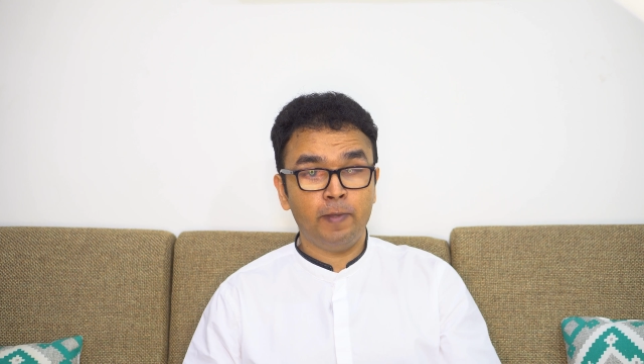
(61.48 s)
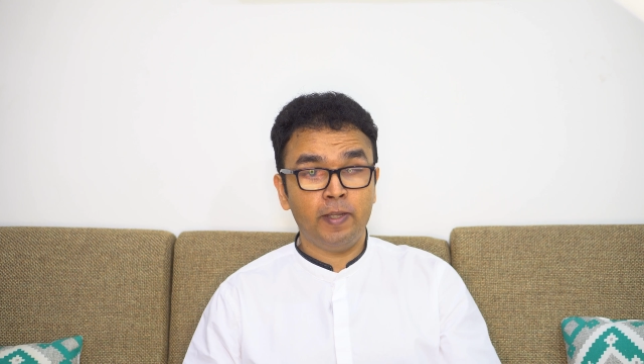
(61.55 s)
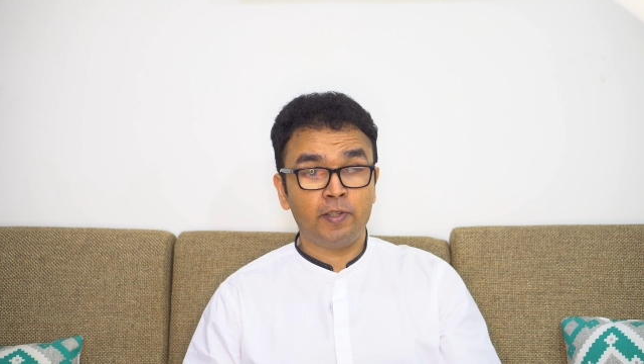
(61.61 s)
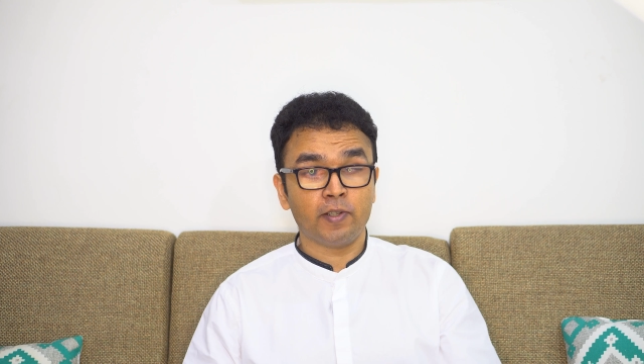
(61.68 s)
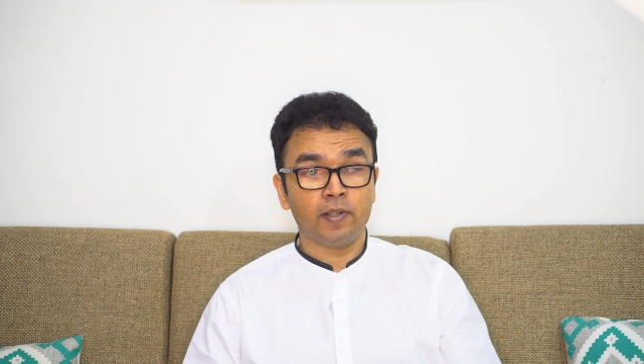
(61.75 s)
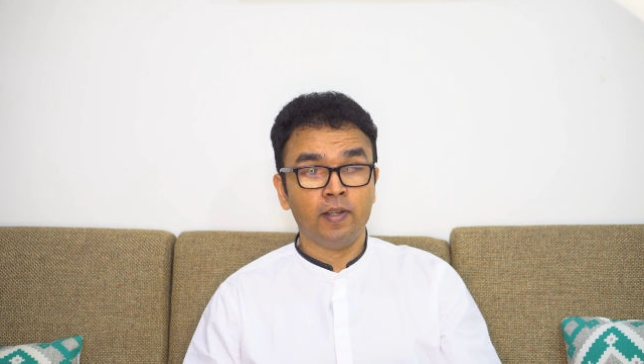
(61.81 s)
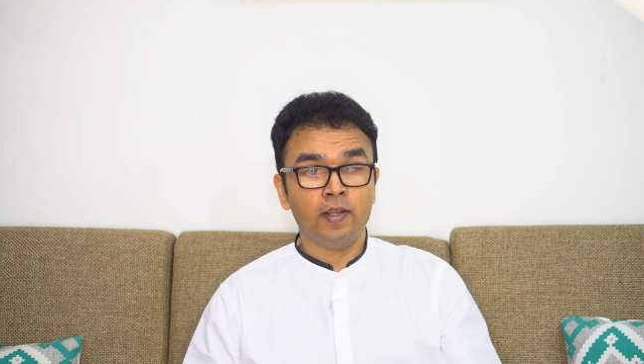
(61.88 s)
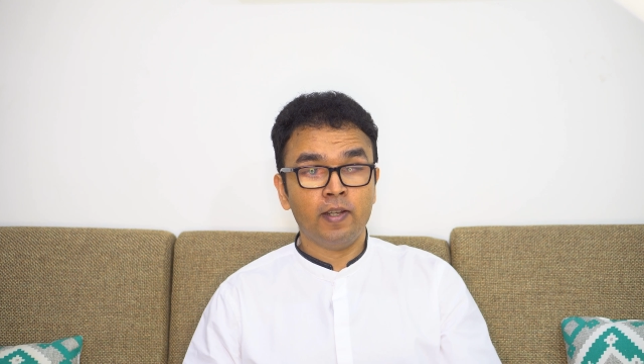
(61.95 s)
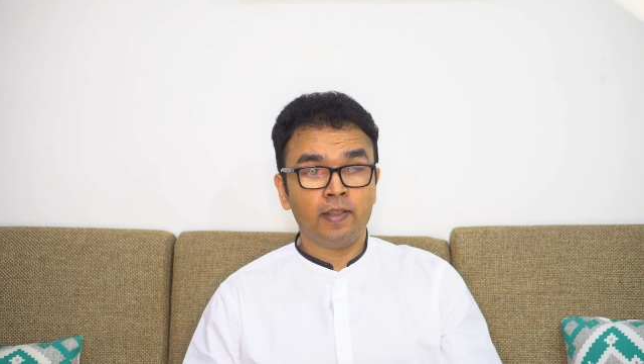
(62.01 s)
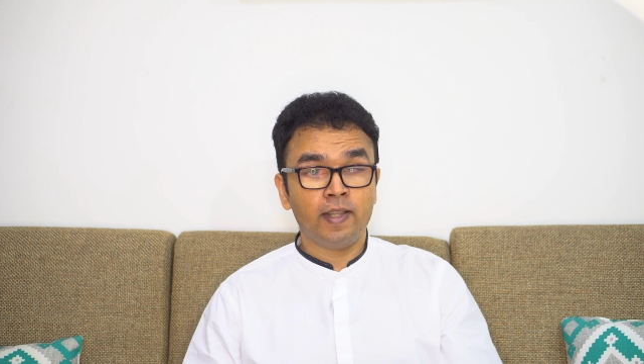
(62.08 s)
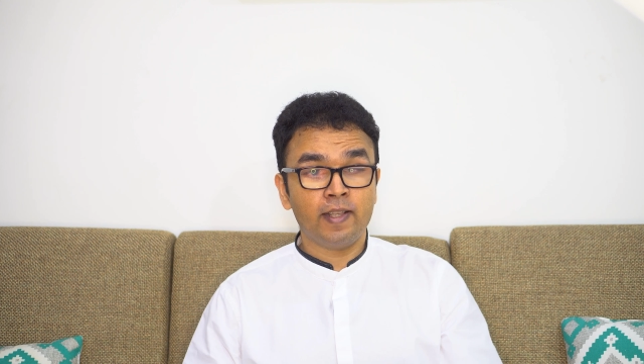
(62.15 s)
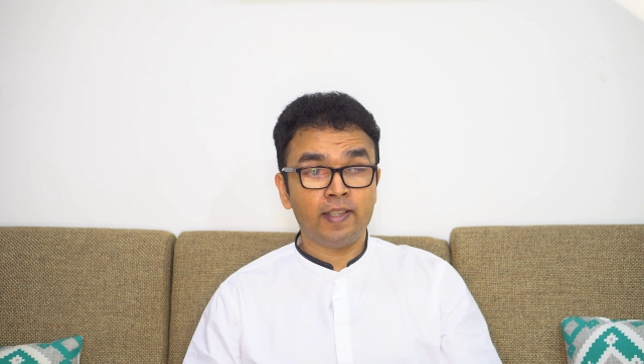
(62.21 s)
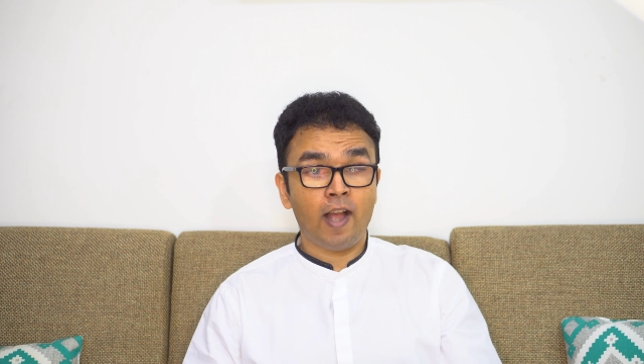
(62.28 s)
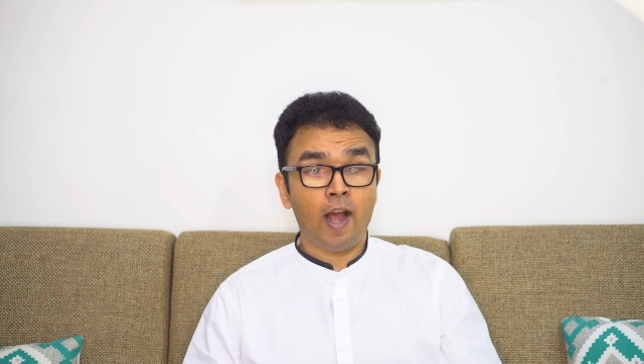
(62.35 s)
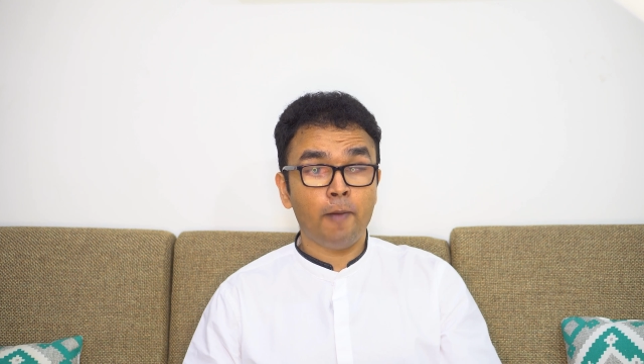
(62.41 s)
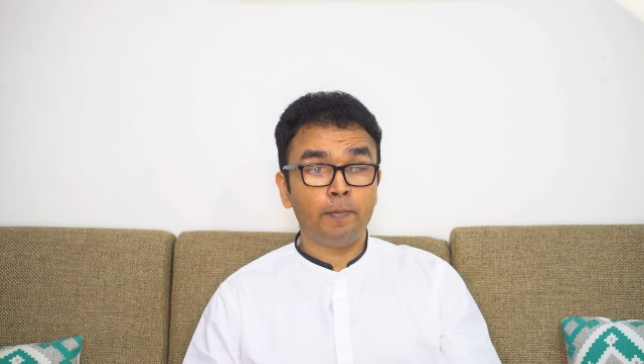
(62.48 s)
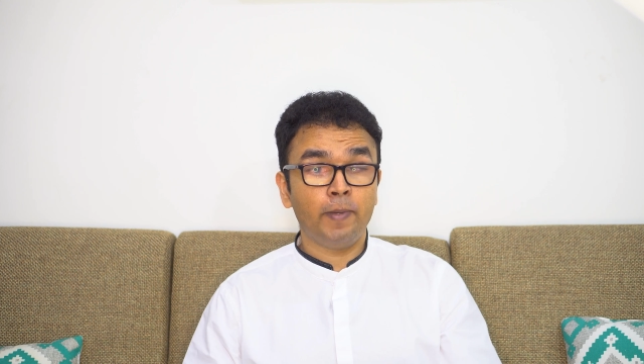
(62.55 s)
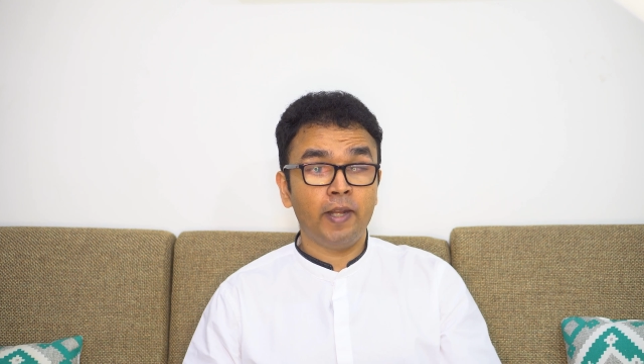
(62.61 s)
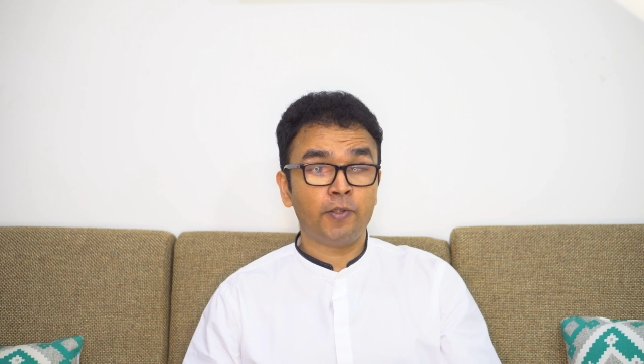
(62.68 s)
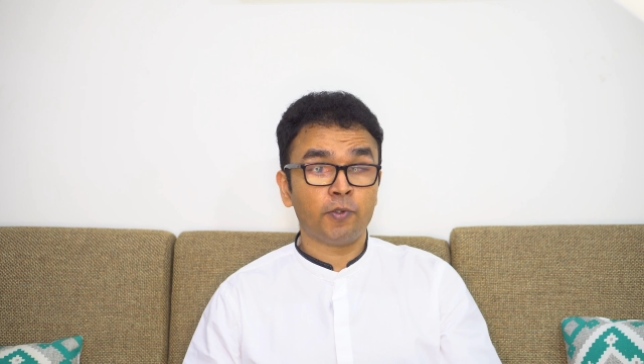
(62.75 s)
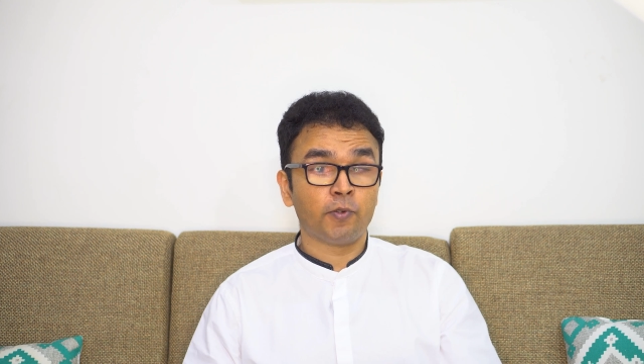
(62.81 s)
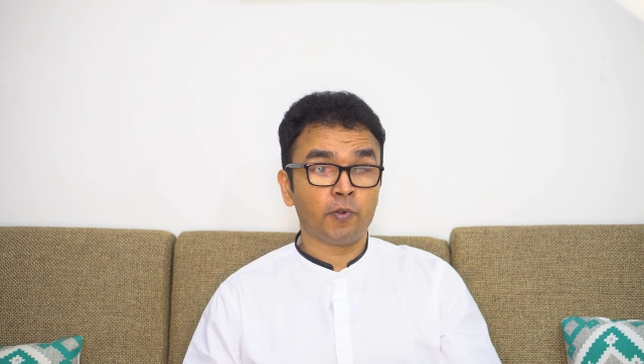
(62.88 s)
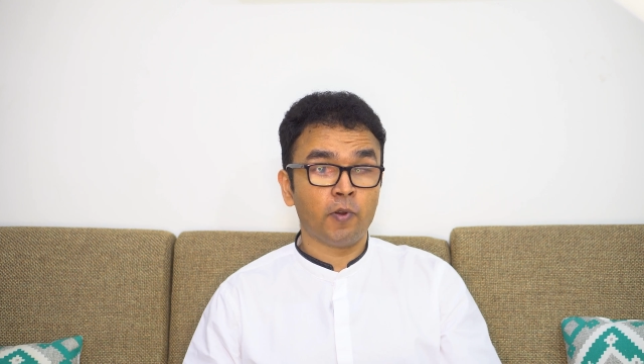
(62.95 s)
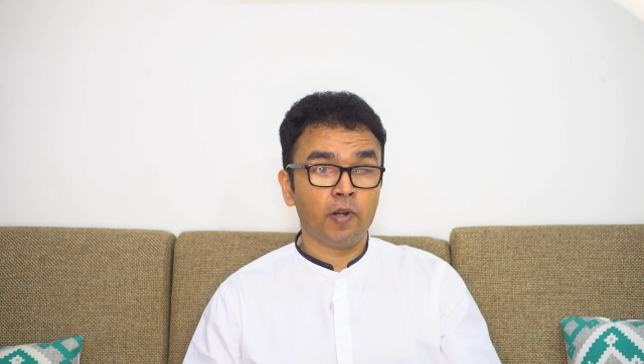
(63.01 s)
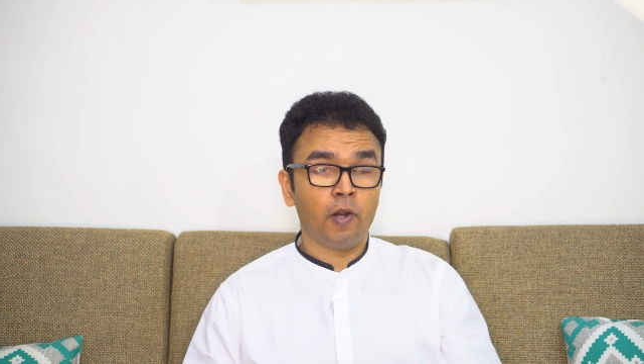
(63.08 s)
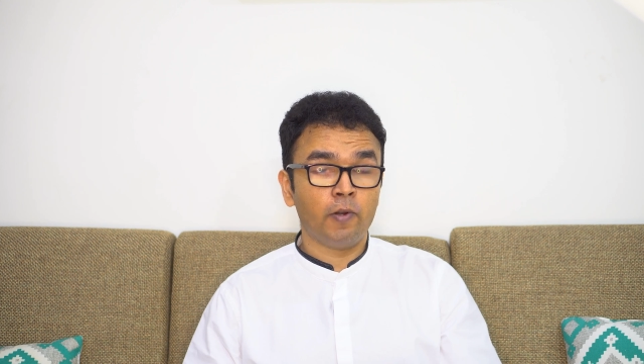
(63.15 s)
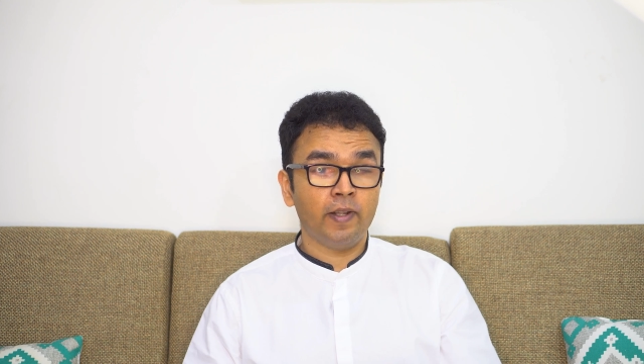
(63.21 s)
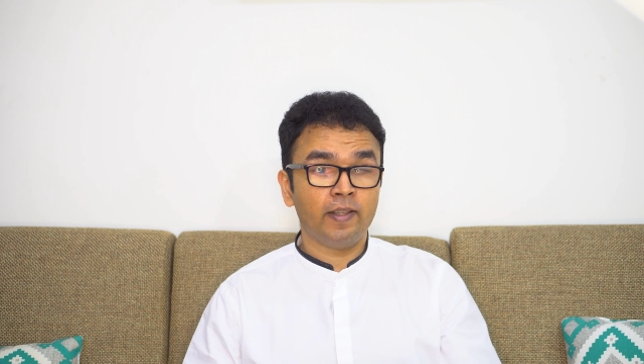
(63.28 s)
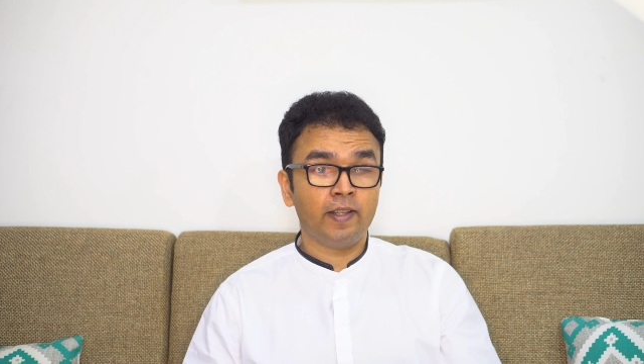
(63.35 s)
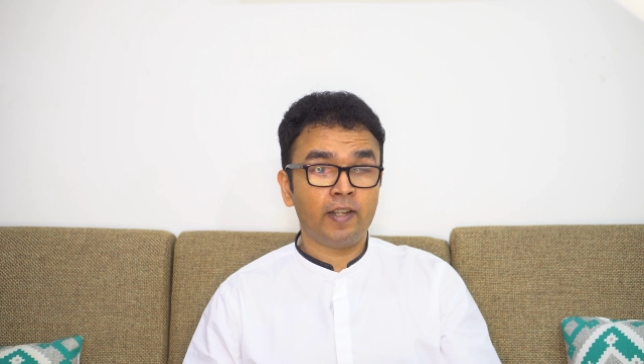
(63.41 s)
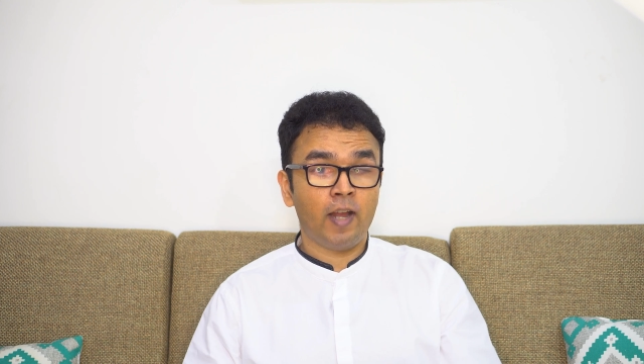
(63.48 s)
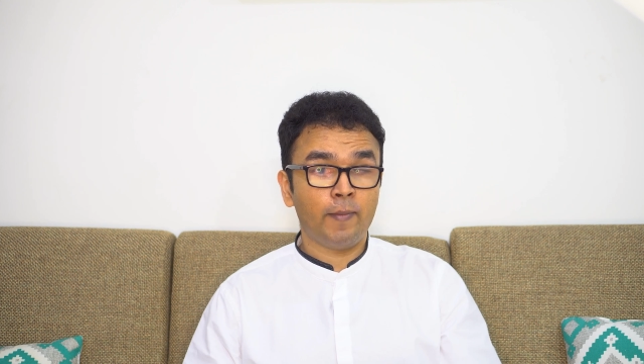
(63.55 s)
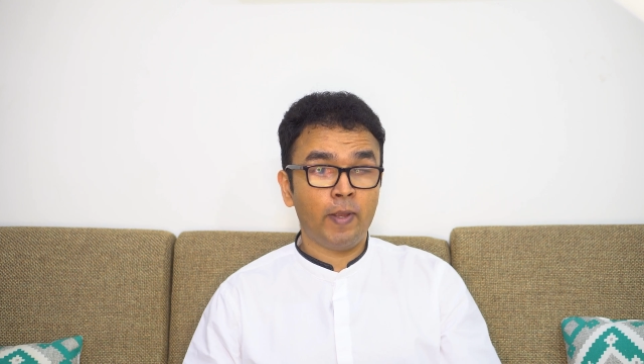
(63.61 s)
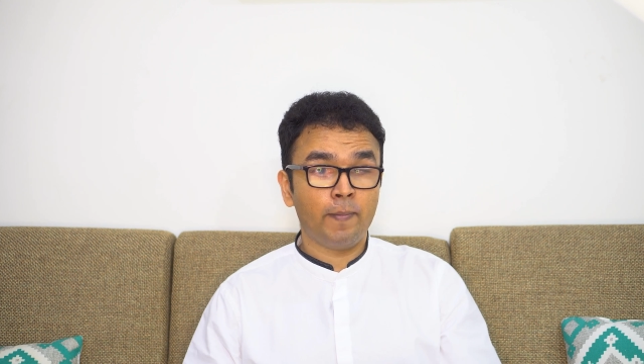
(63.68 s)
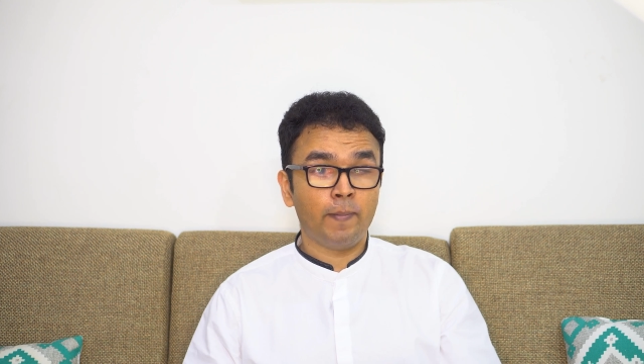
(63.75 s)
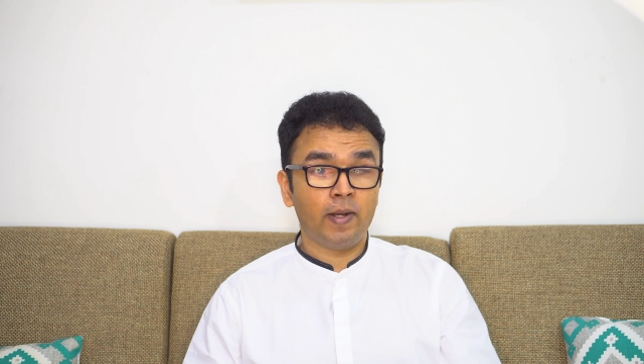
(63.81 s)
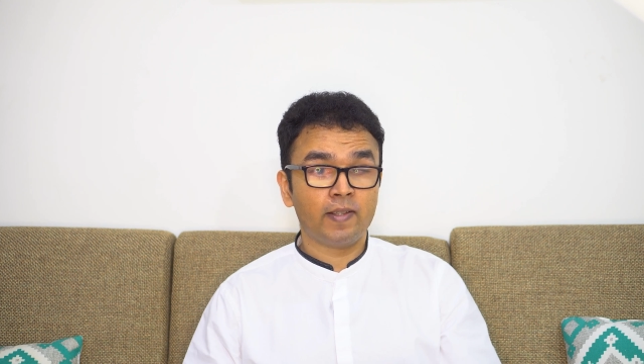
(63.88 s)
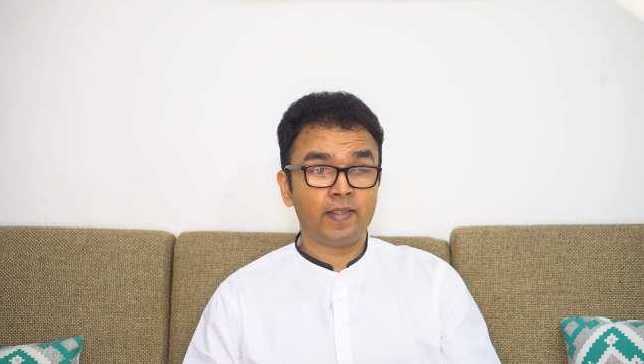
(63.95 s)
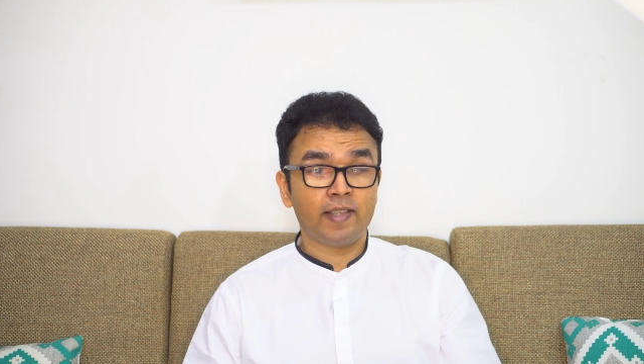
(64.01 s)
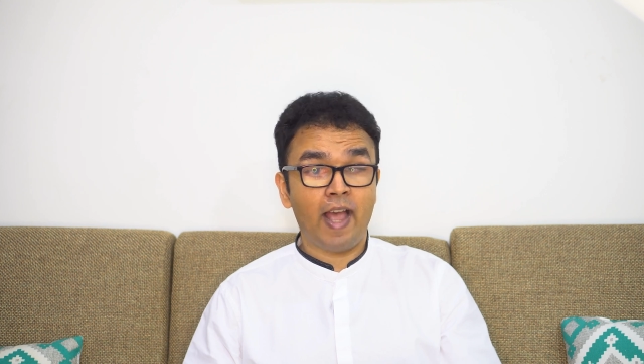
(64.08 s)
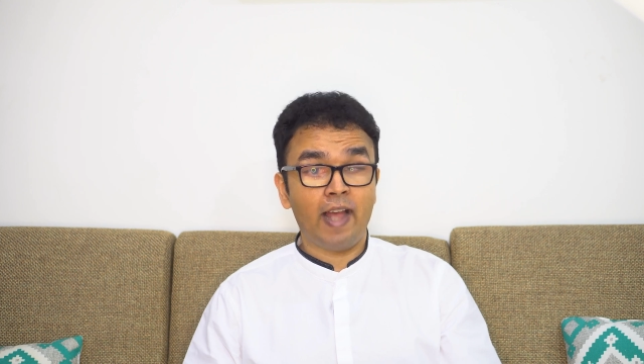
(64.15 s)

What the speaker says: feature. This update should roll out in the coming months,